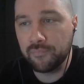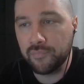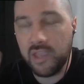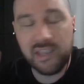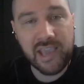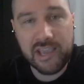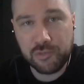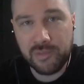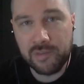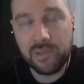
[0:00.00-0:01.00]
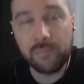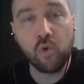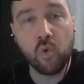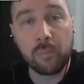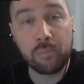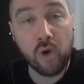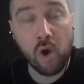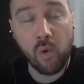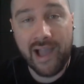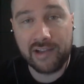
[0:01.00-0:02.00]
engagement, people who are
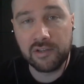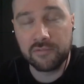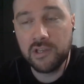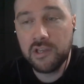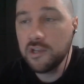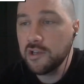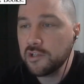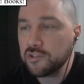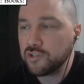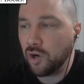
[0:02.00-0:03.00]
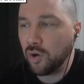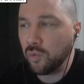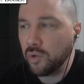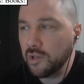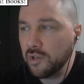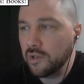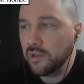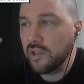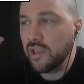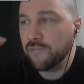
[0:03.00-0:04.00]
proactive. So
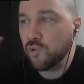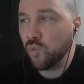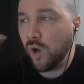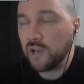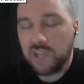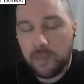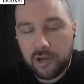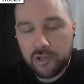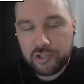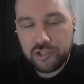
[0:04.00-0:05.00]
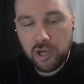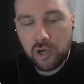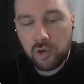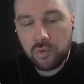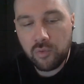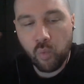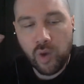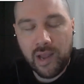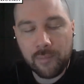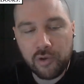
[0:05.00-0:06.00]
if you want to come onto the show,
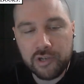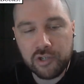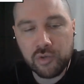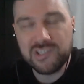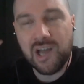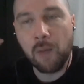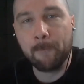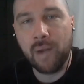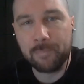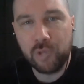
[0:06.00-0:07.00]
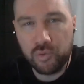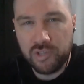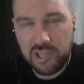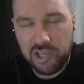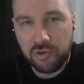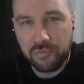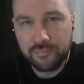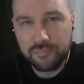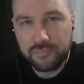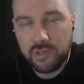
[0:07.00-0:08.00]
what I'm going to do is I'll bump you in the queue.
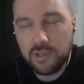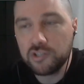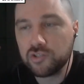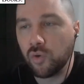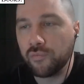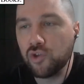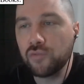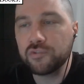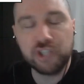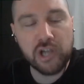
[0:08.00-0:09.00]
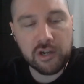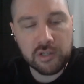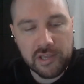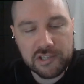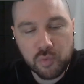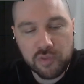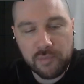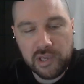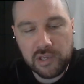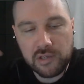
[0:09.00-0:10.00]
So if you've shared links with
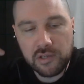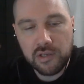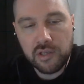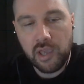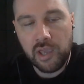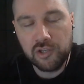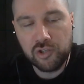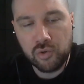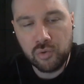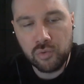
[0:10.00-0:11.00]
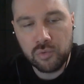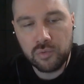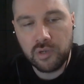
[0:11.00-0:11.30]
me and you